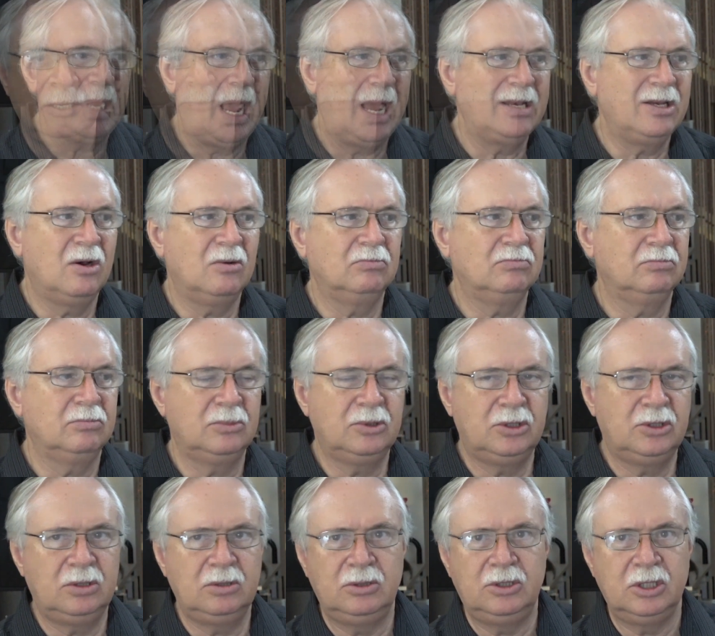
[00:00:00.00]
I don't
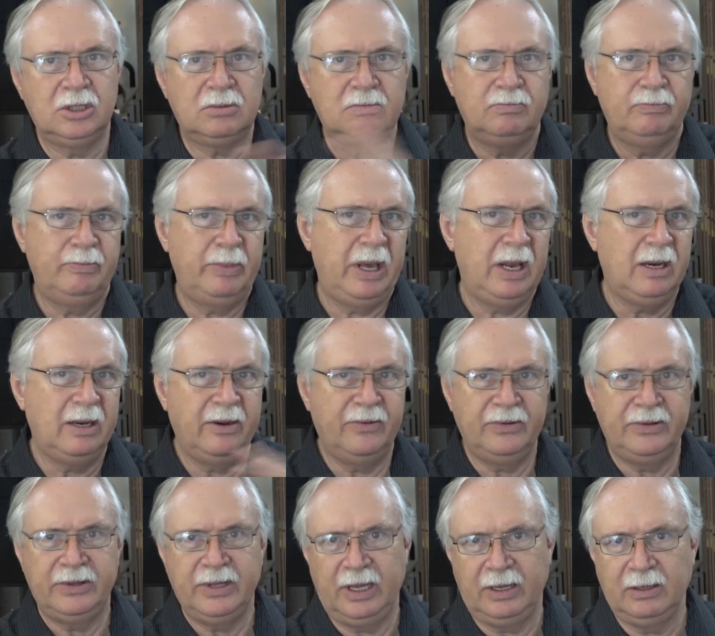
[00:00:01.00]
just pedal
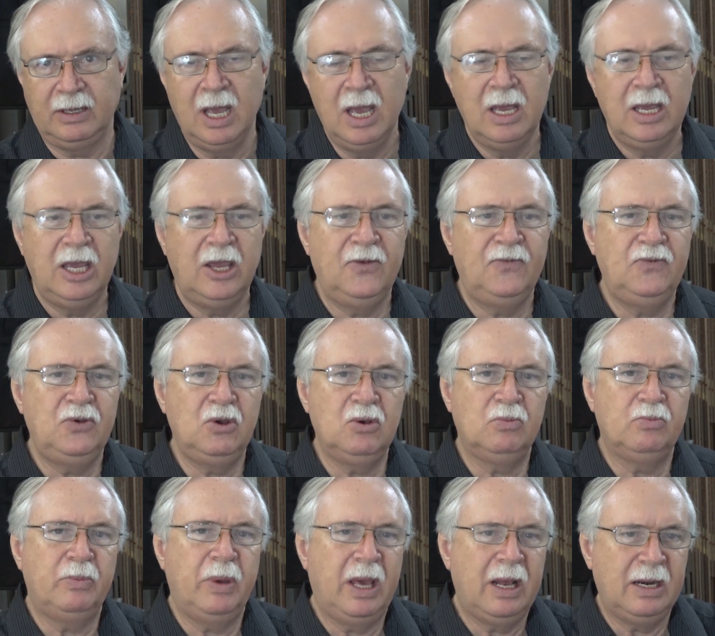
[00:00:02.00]
everything. If
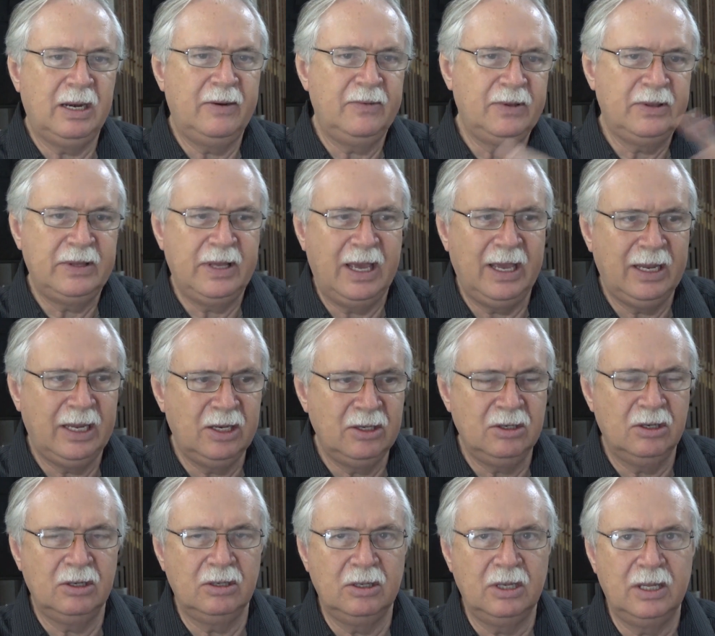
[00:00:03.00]
you pedal everything, and
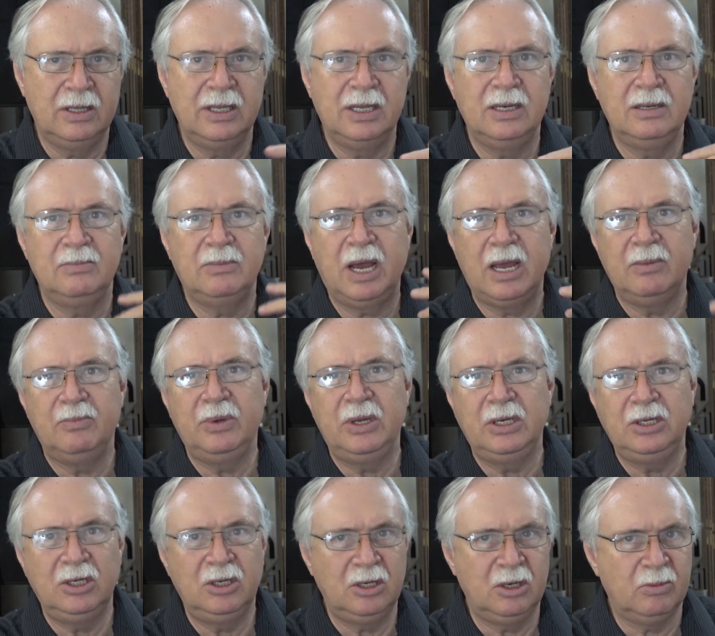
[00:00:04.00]
you're, then in my
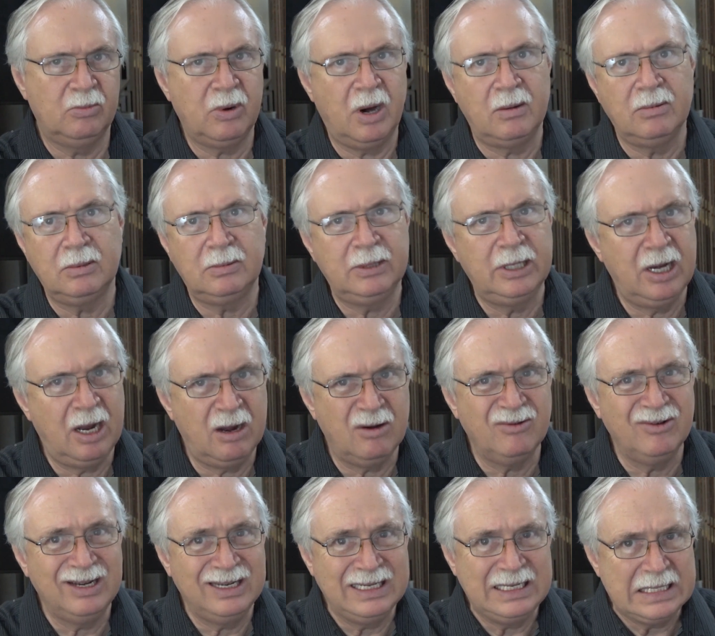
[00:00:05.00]
opinion you're probably not
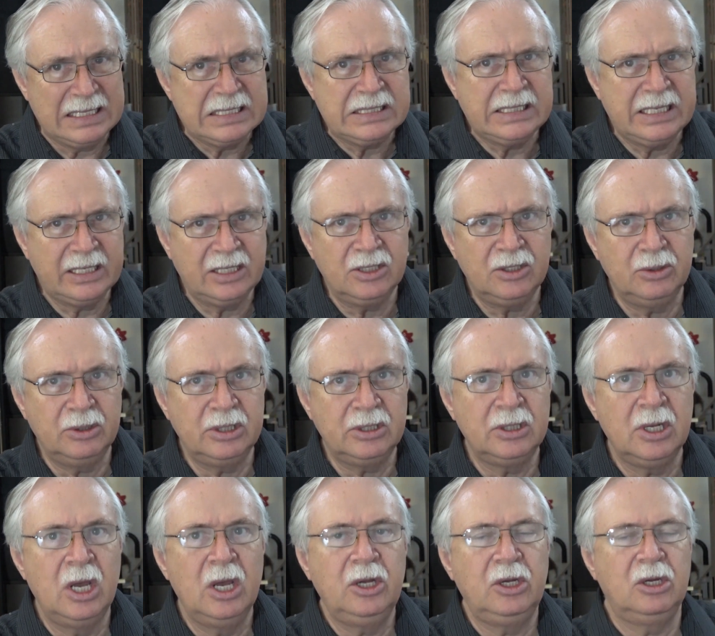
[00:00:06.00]
really listening to it.
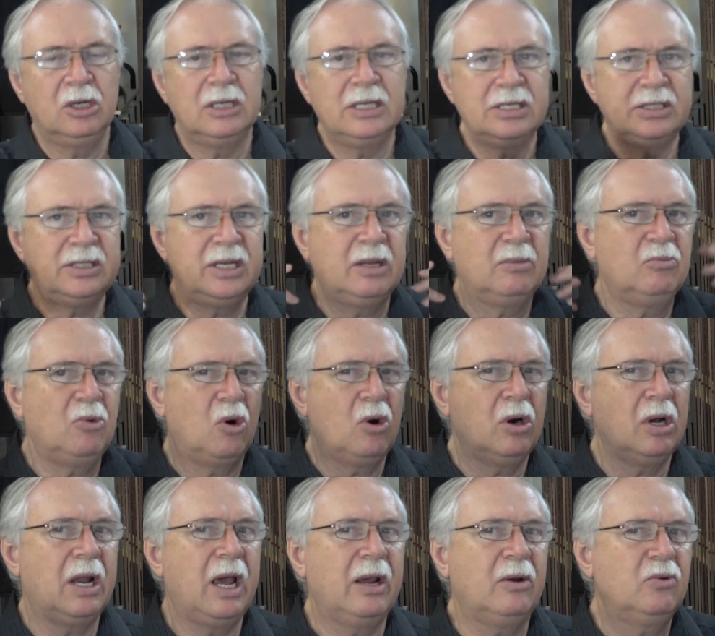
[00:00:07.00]
You're listening
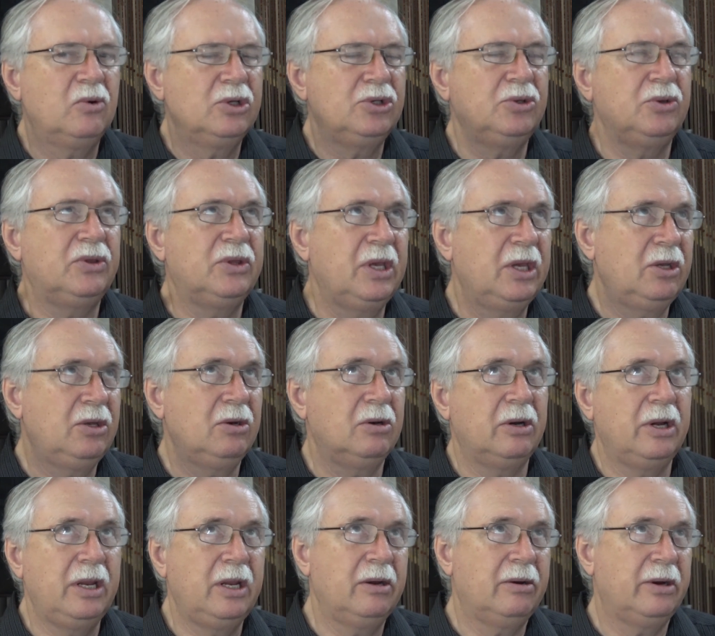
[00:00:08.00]
more like what you think
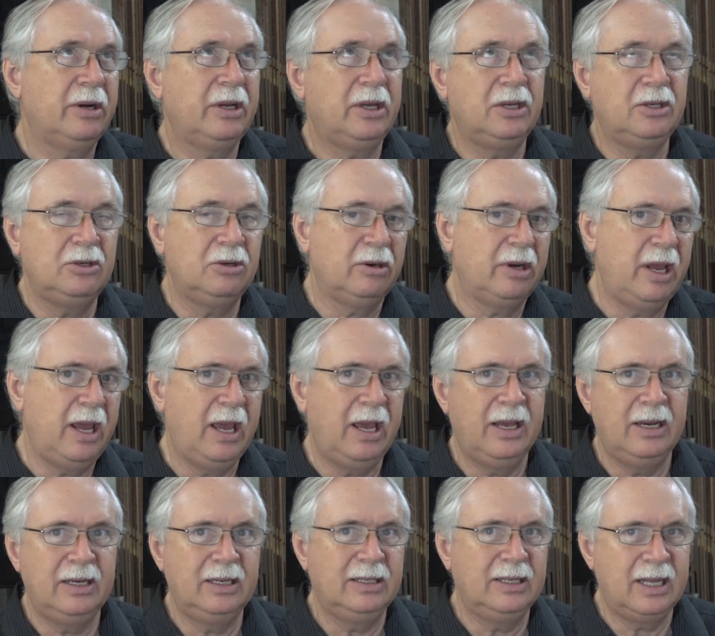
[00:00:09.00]
you're hearing in your
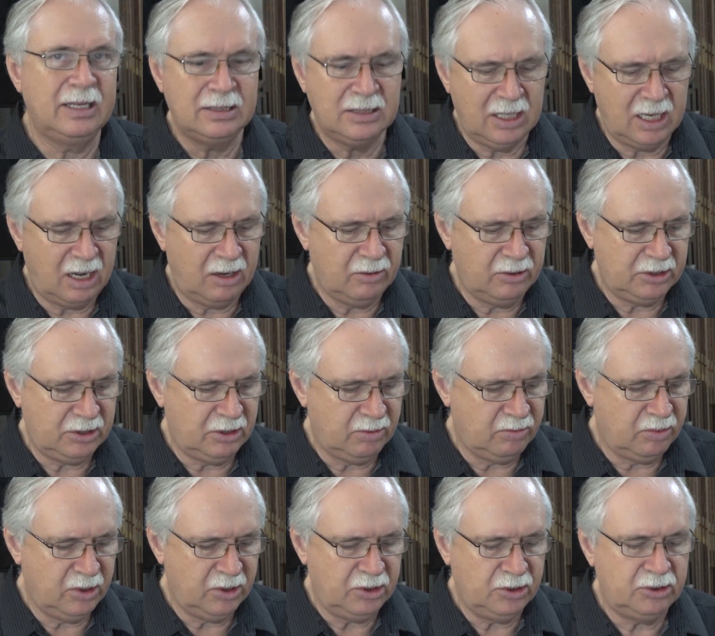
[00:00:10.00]
head, and that's not what you're
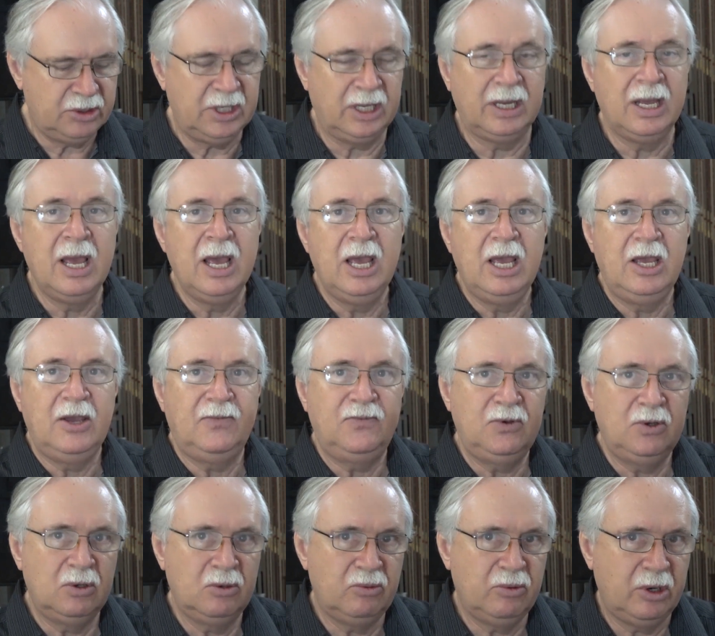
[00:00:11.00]
producing.
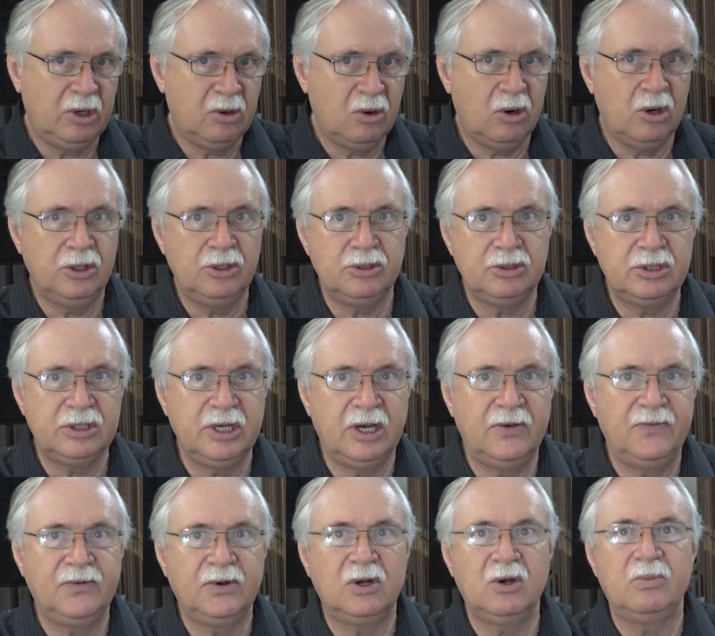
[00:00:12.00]
If you'd record
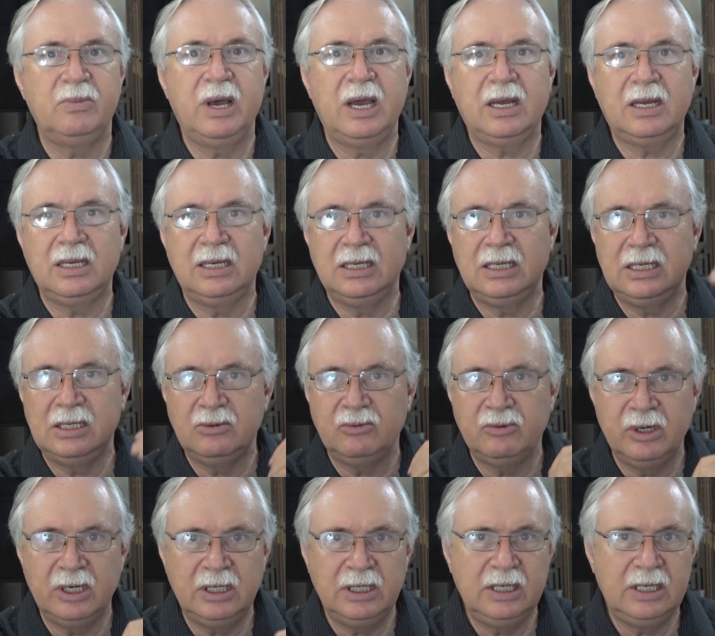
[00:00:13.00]
yourself and go back and
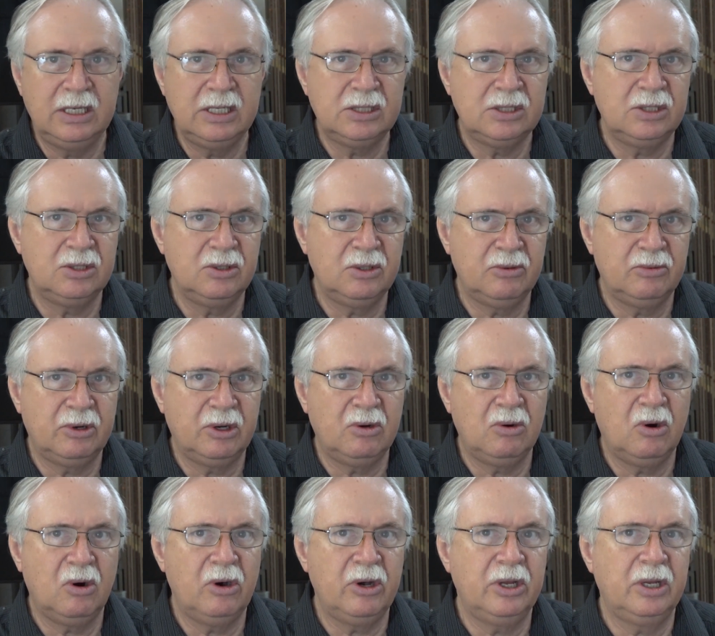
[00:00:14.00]
really listen to the
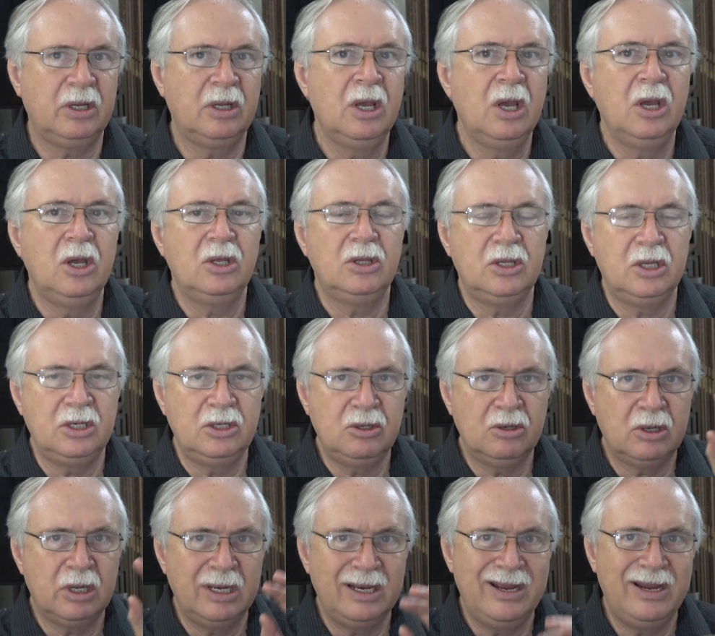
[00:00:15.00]
recording, then
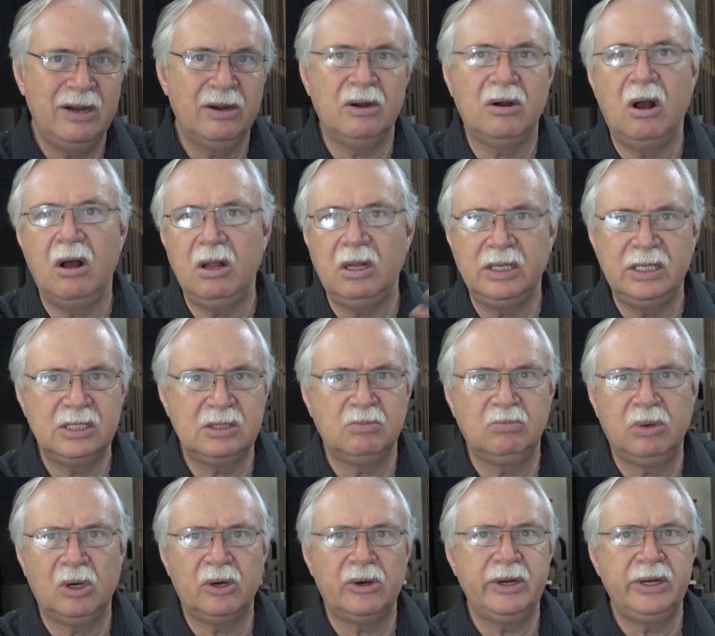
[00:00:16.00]
you could hear all this
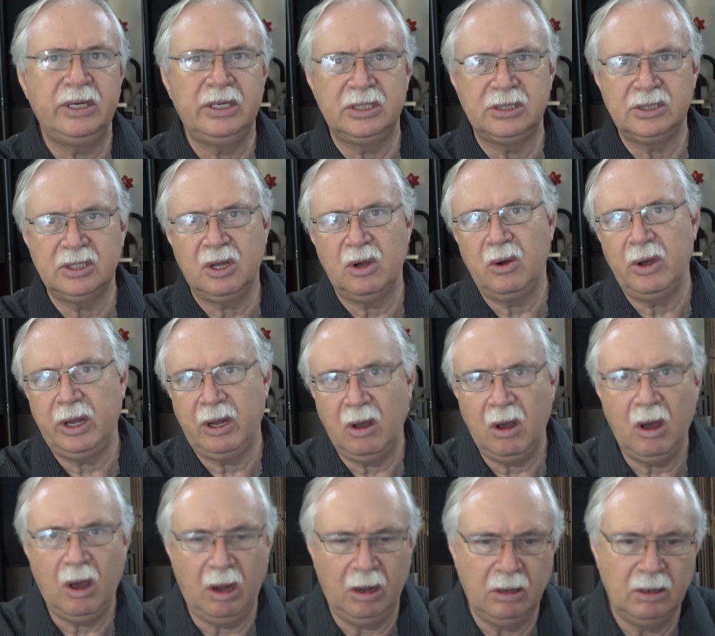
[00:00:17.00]
blurriness going
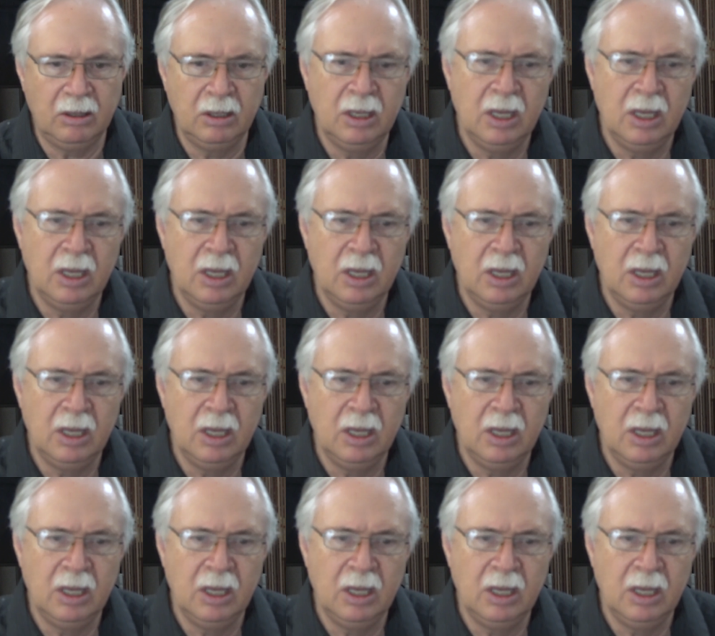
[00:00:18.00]
on.